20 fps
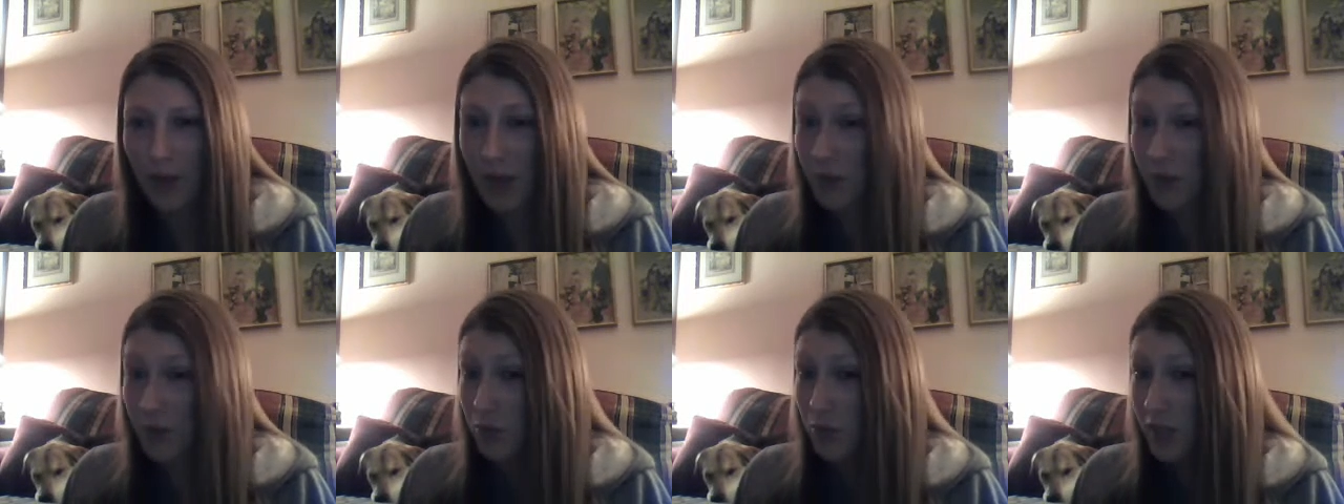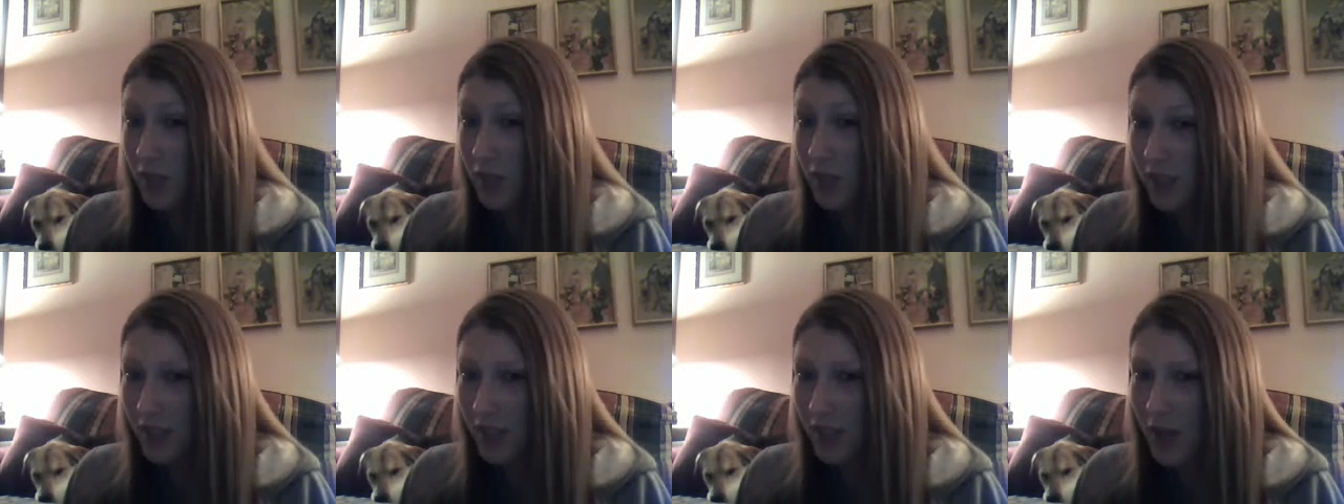When I
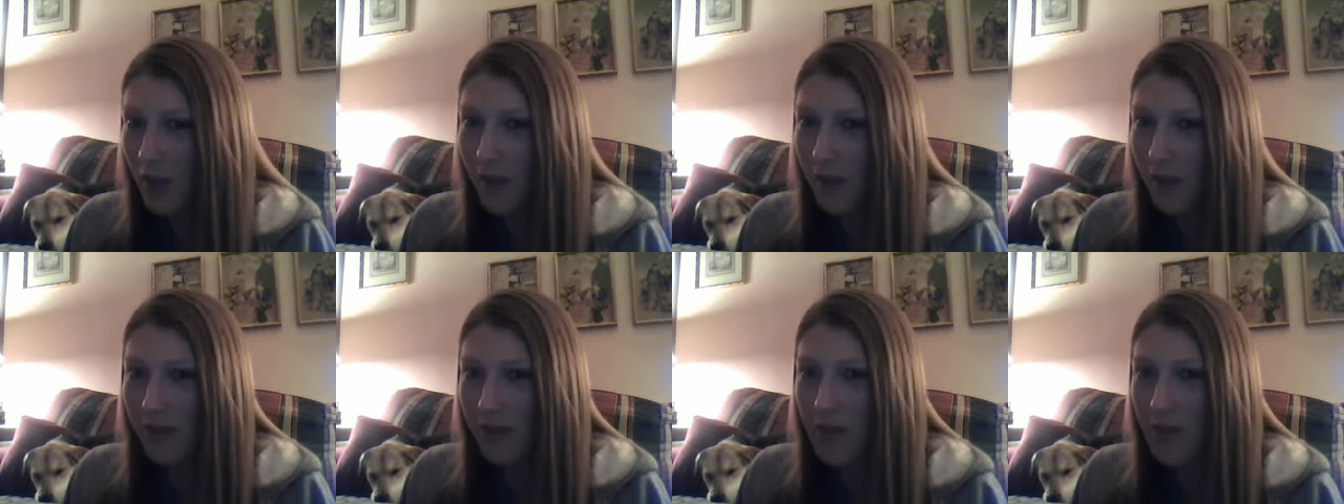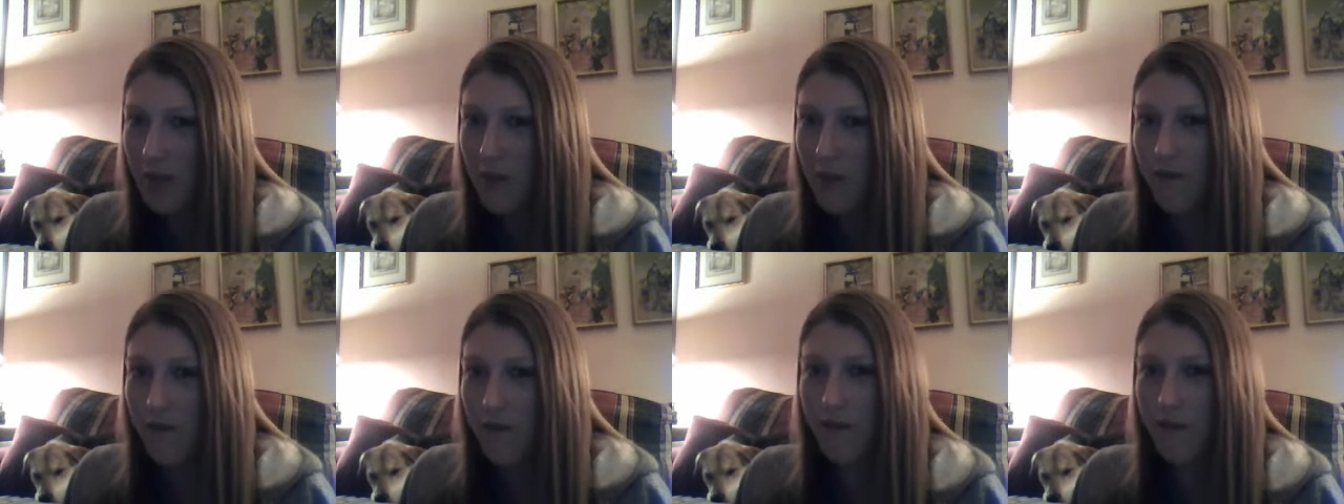was real young,
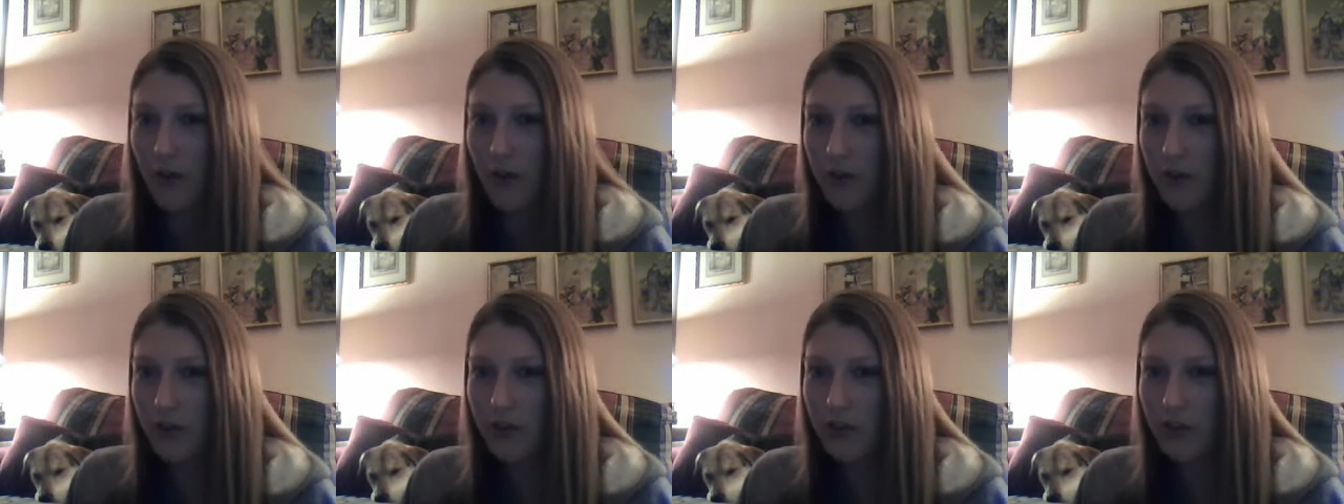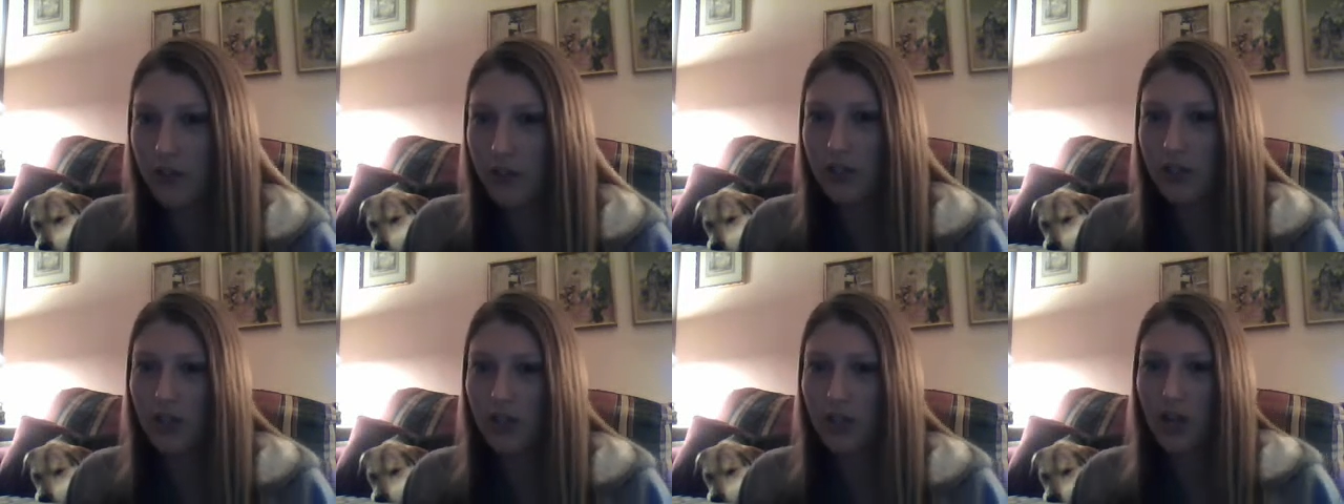I think my
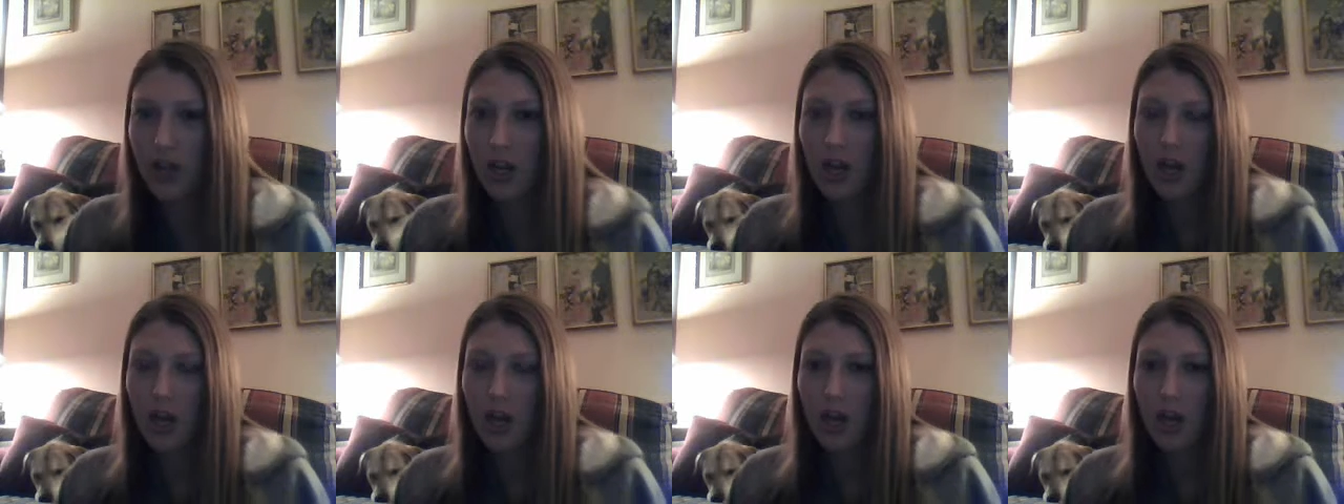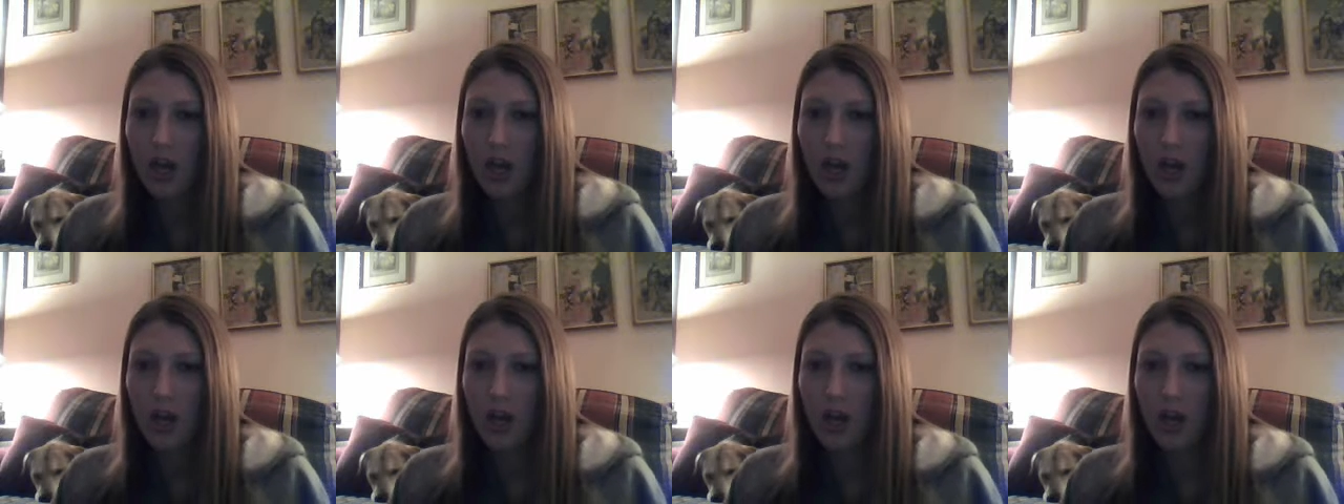first
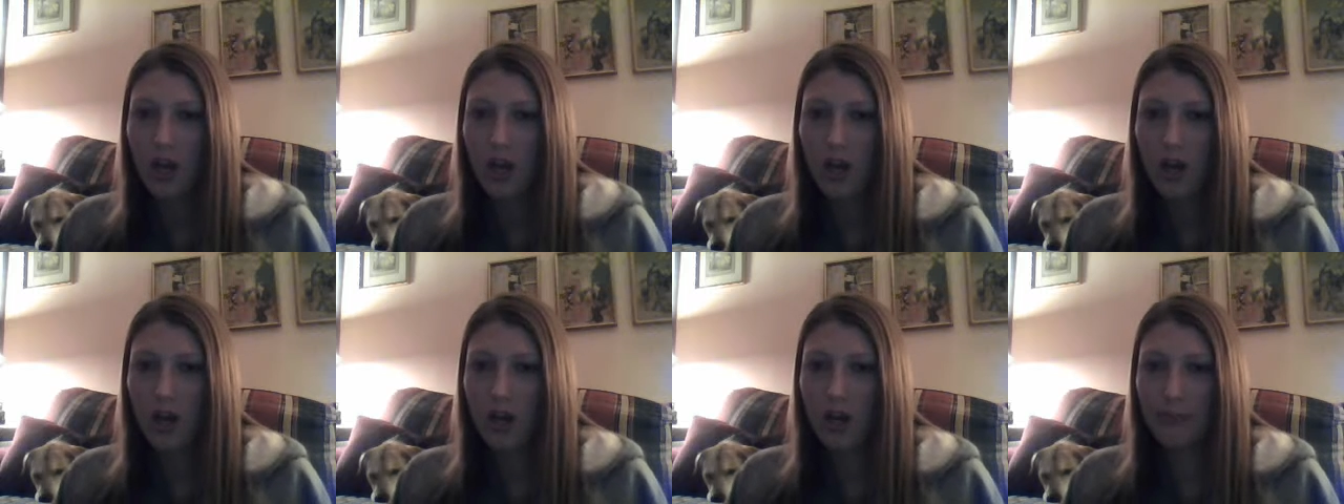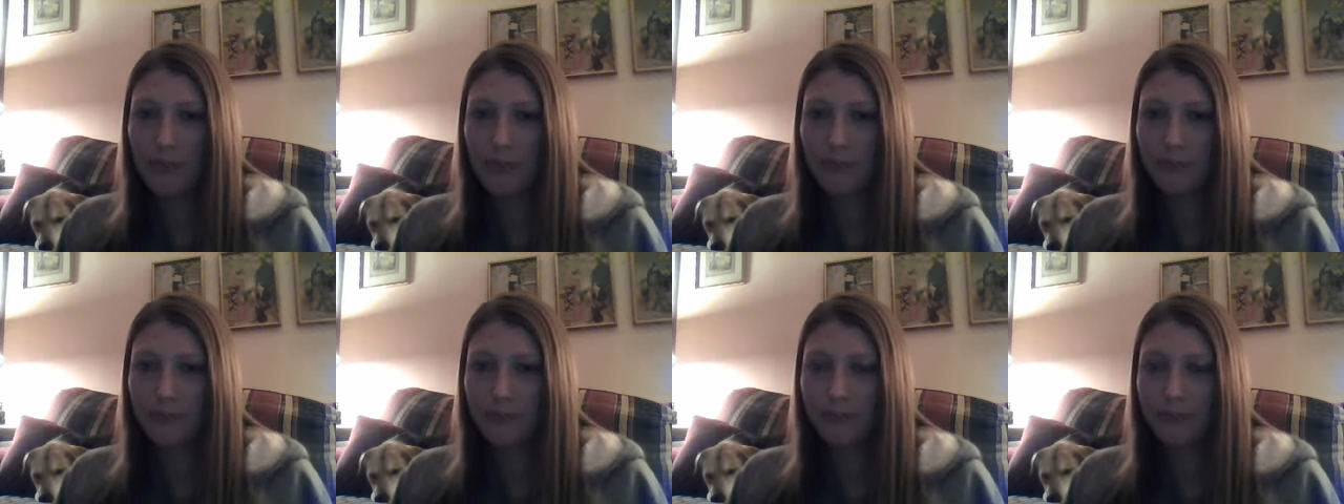
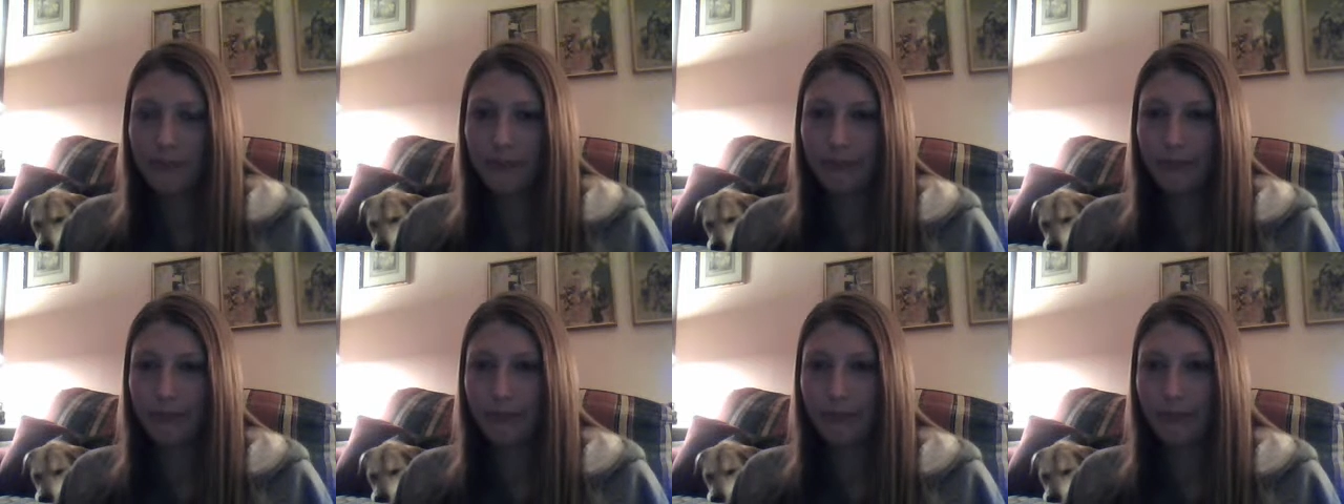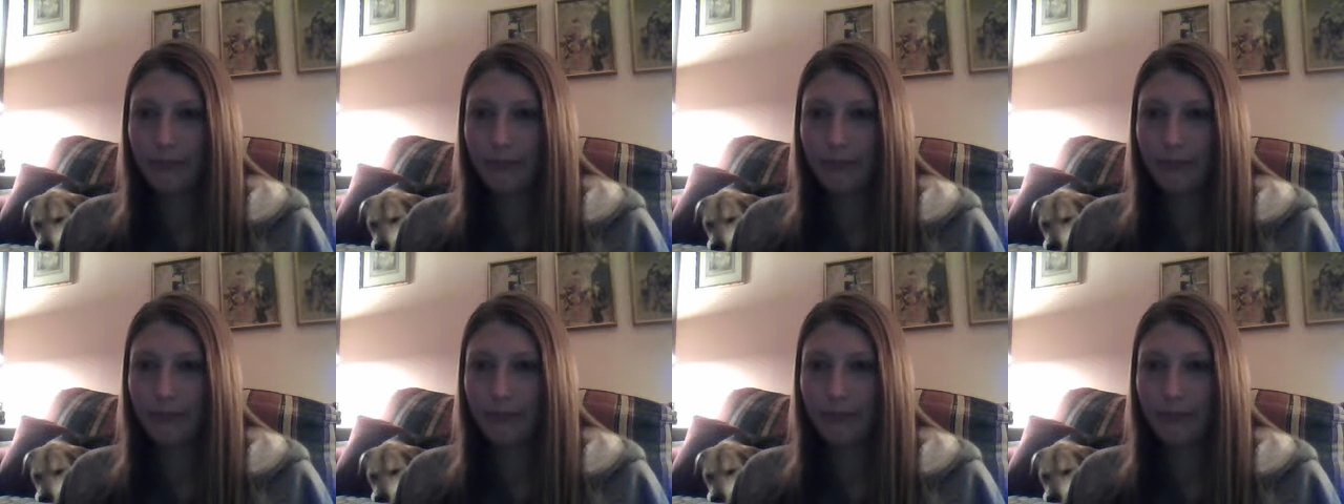um,